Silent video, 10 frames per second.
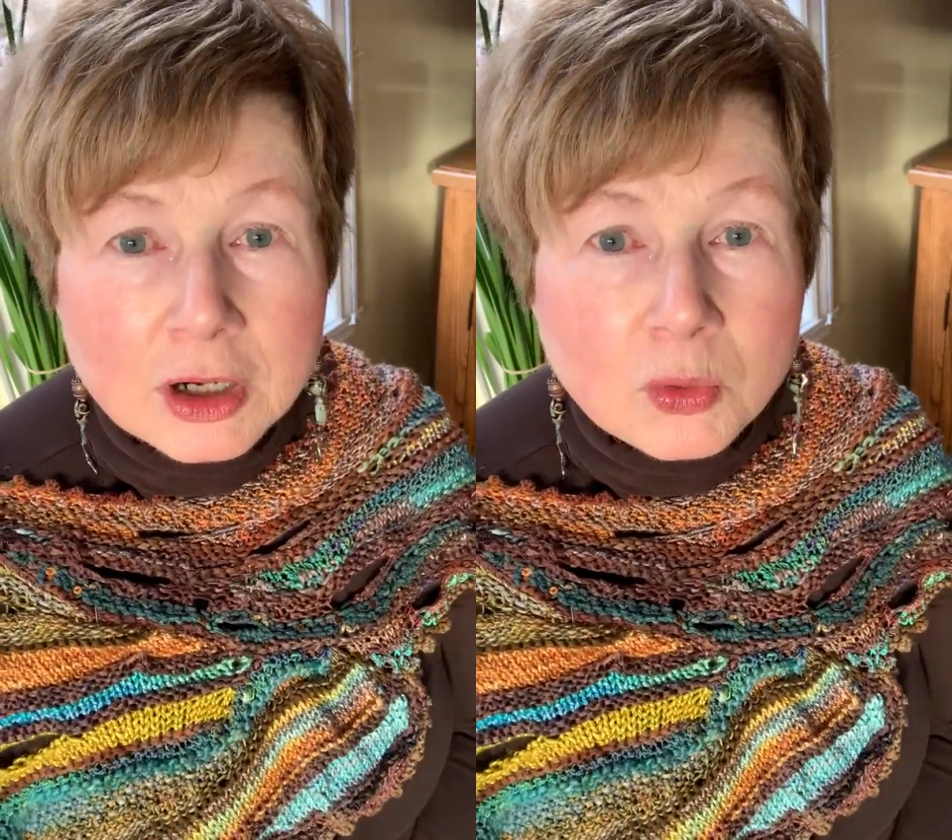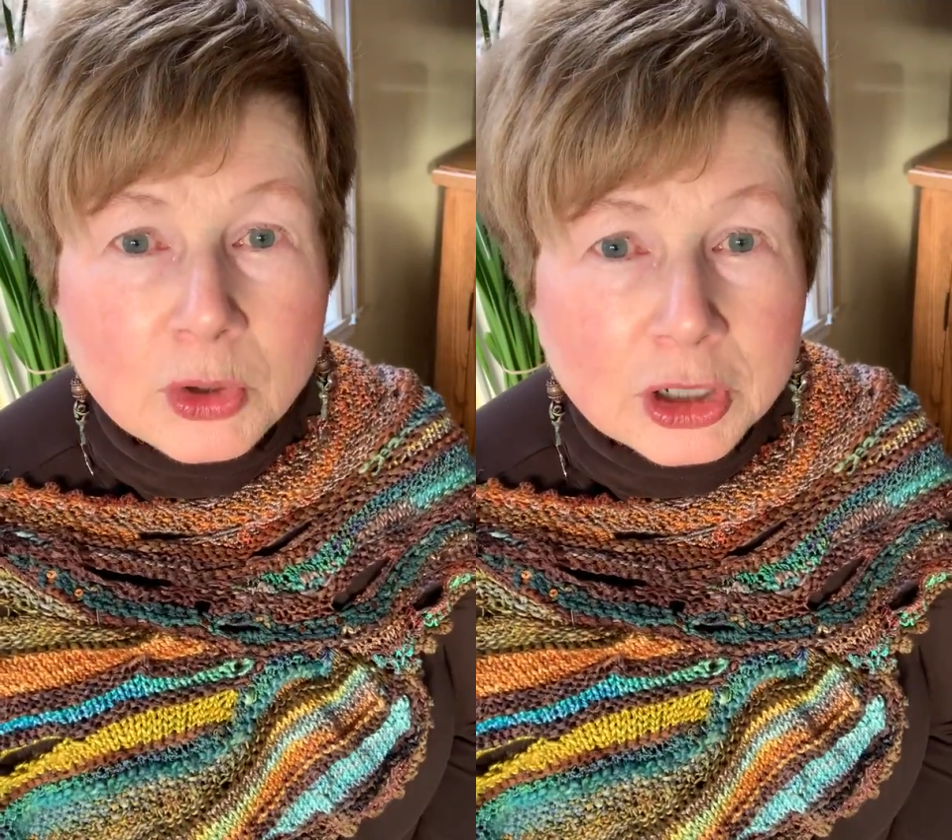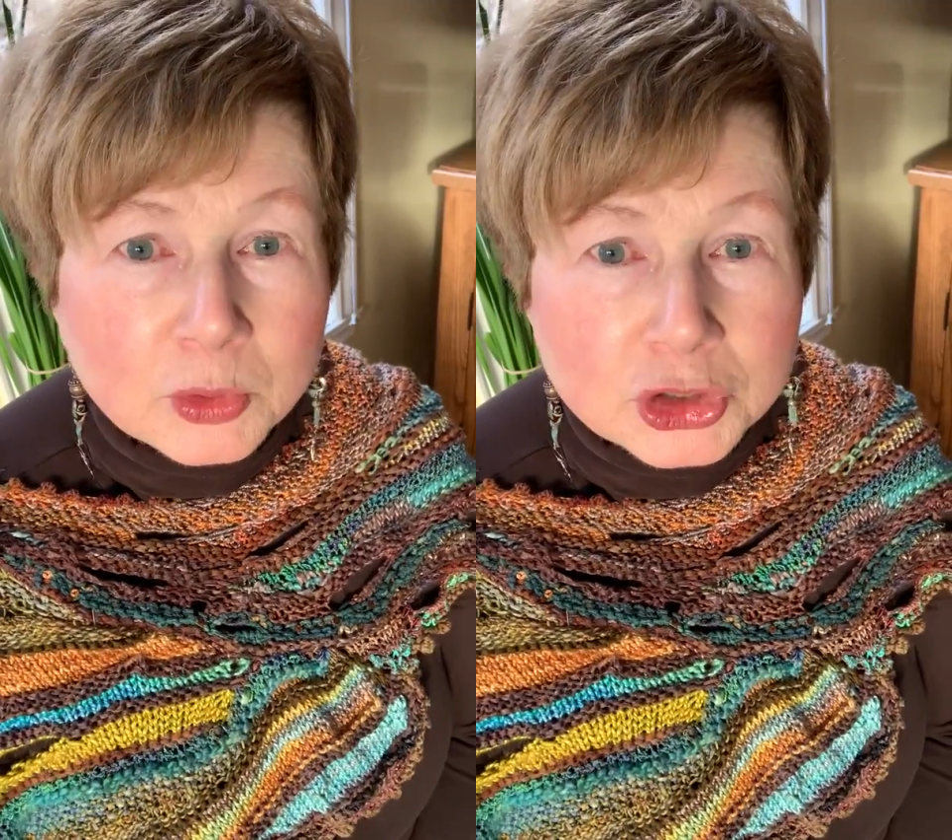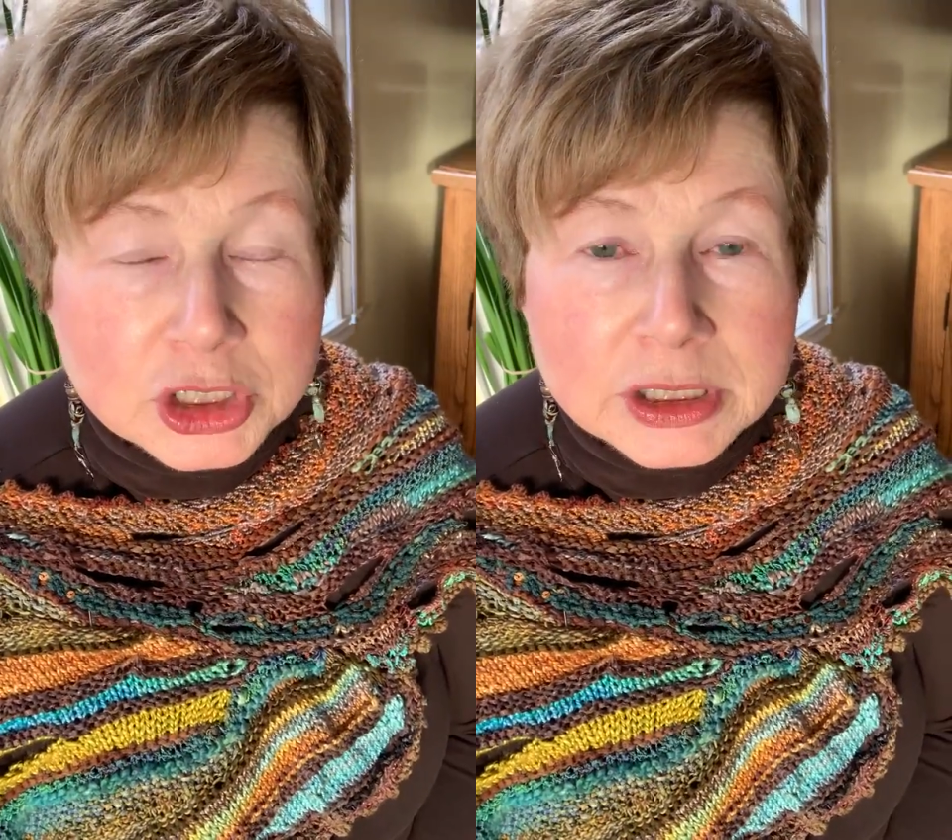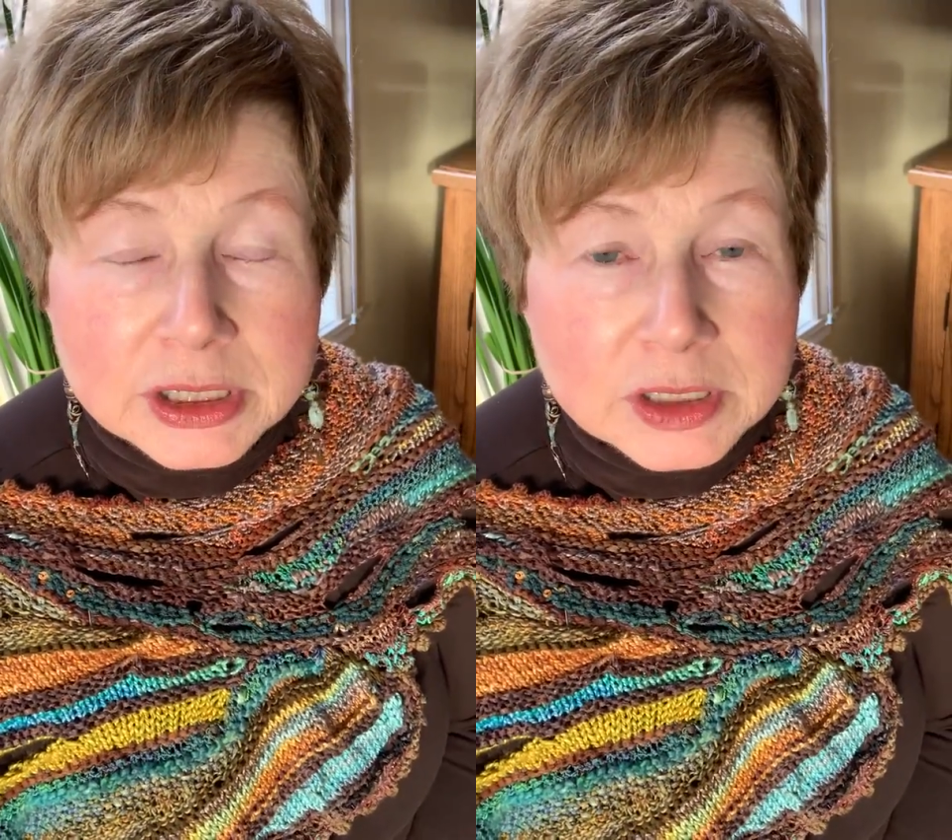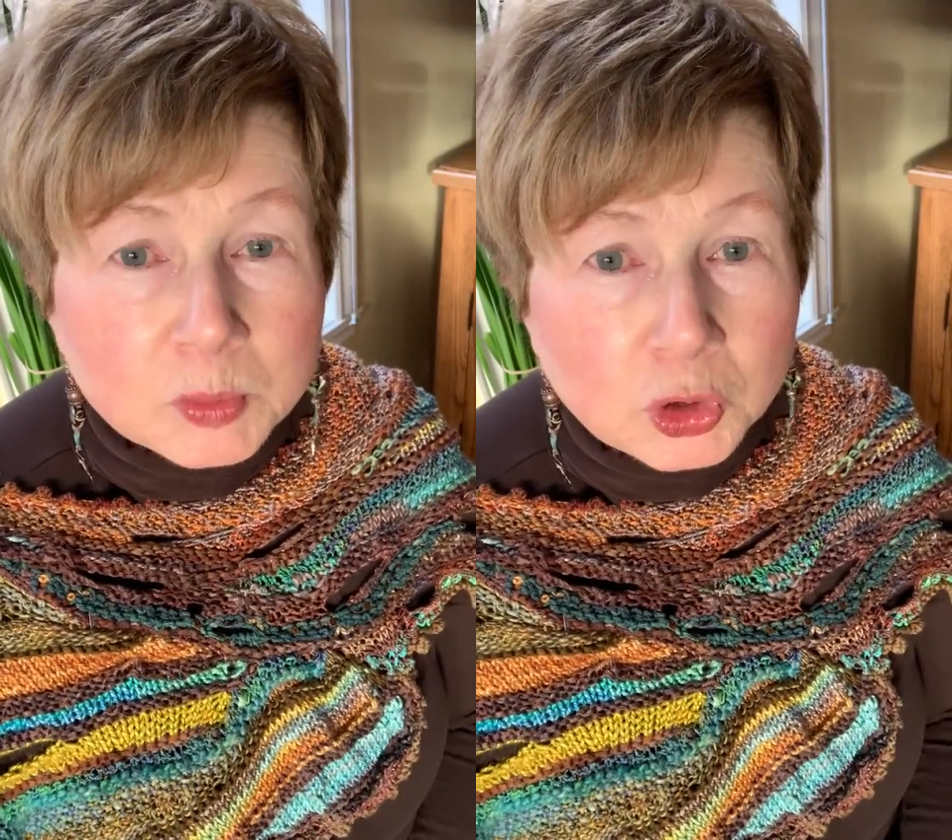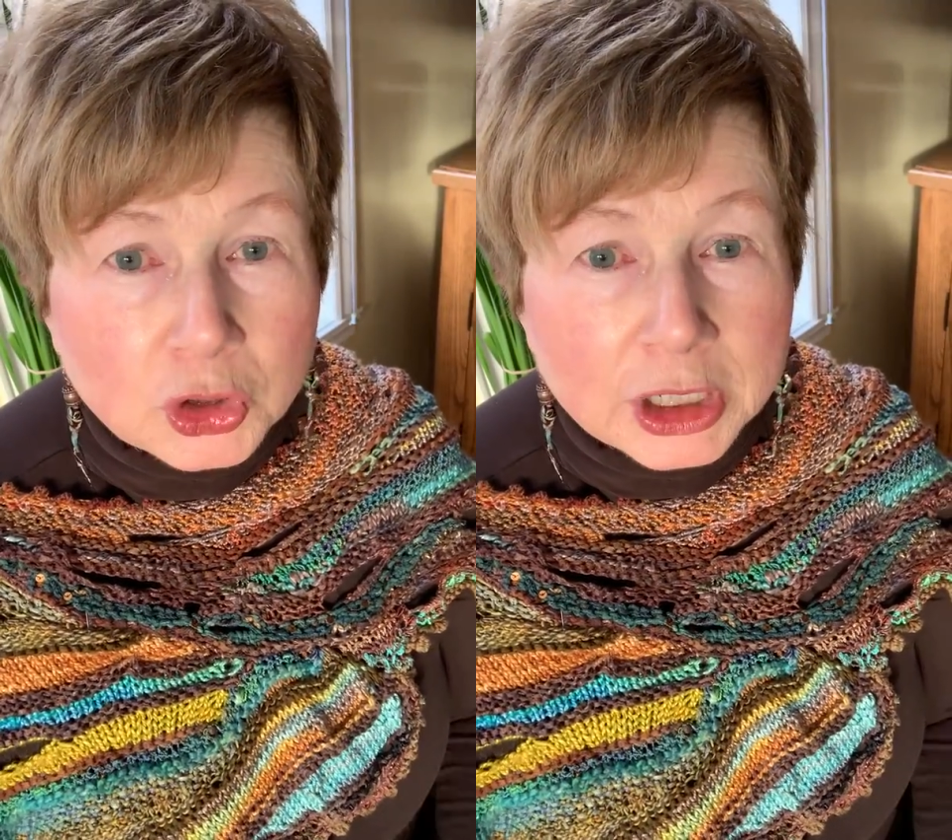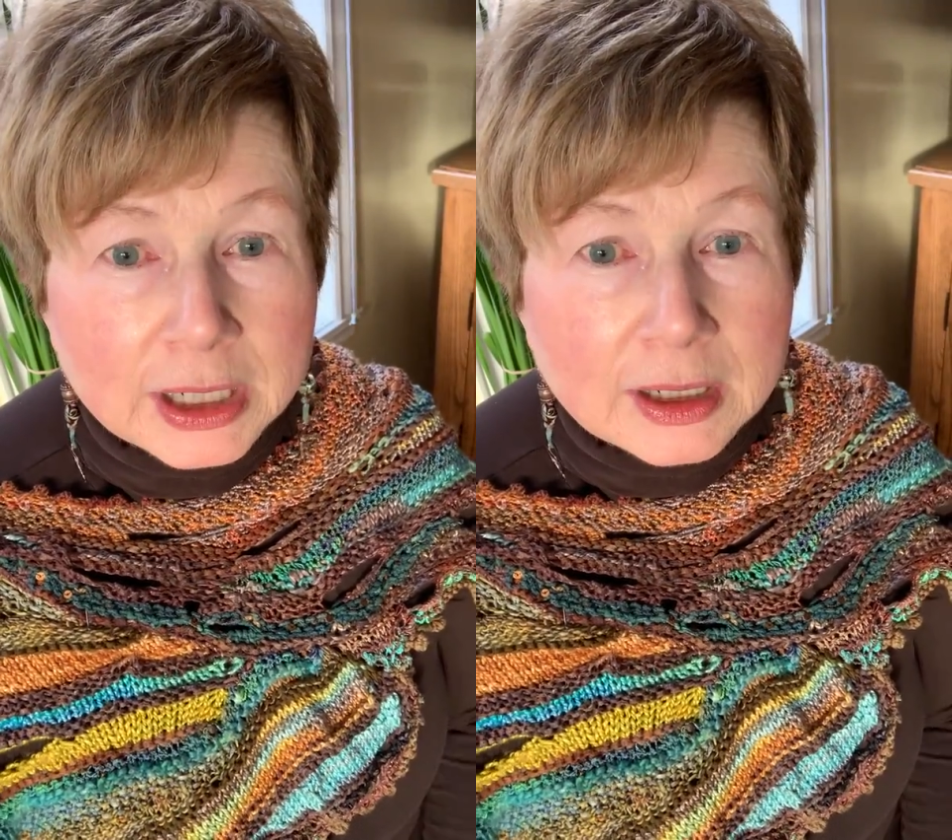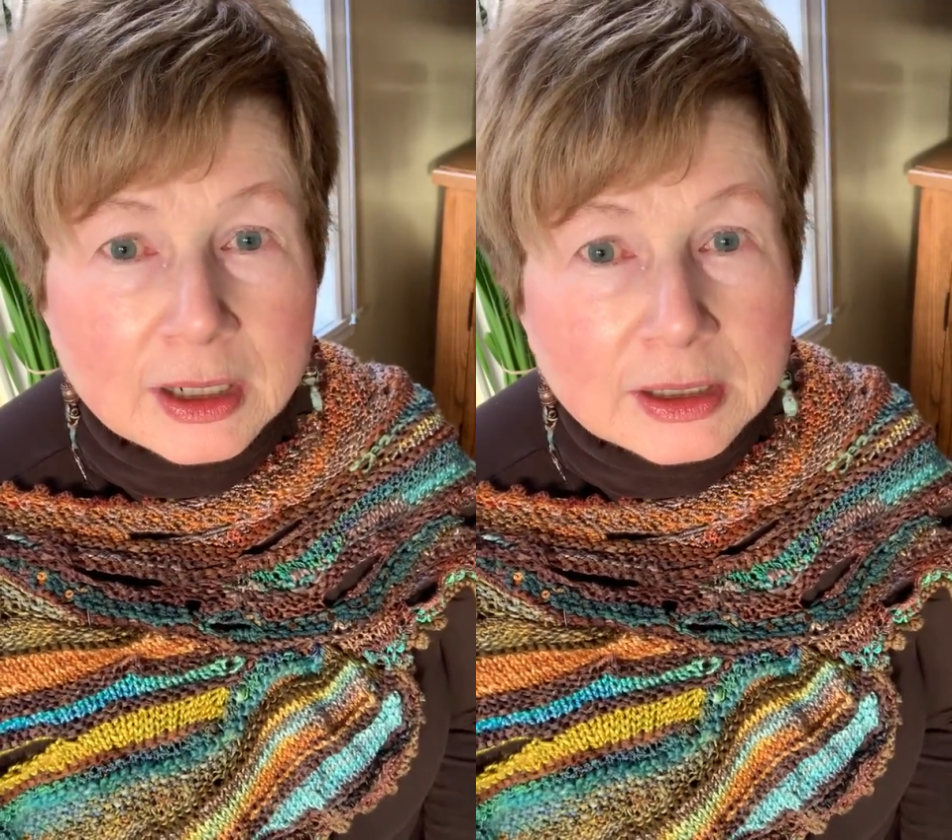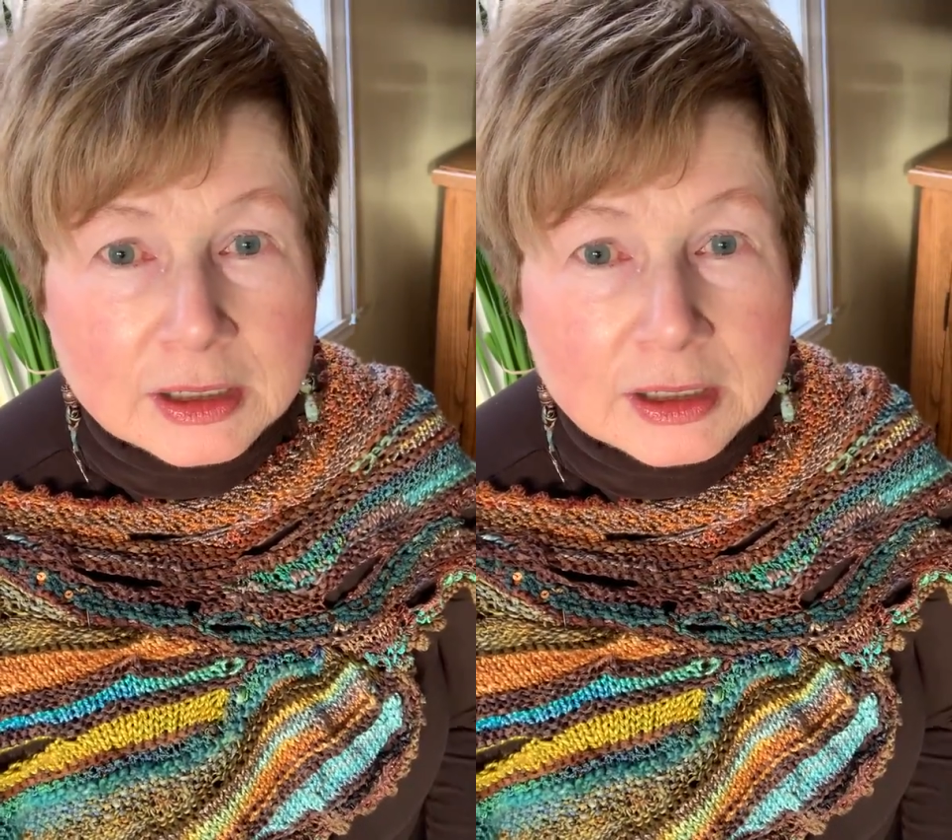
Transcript: where we're just exploring